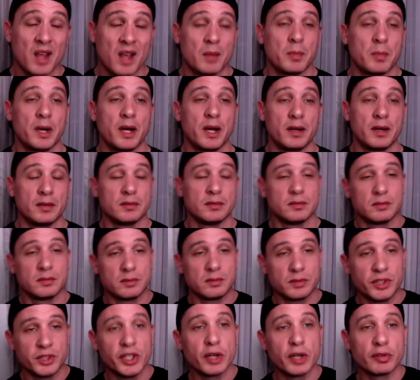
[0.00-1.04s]
but
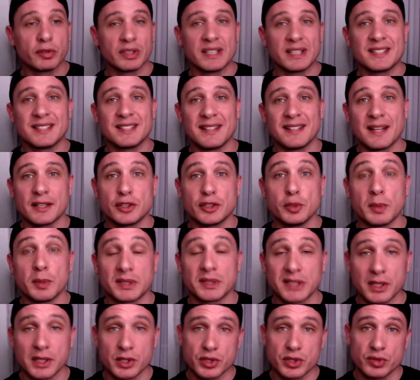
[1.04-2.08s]
you don't really see that too much
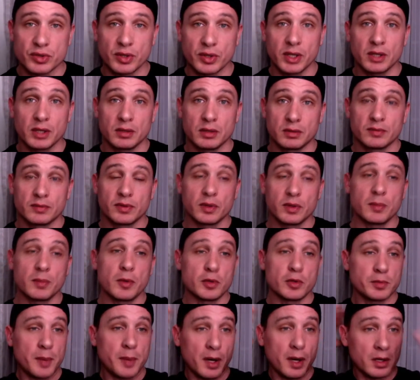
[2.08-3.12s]
on the street for the
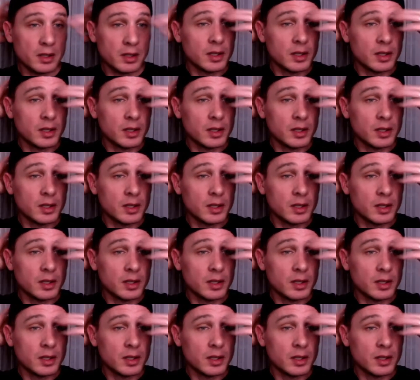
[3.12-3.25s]
most part.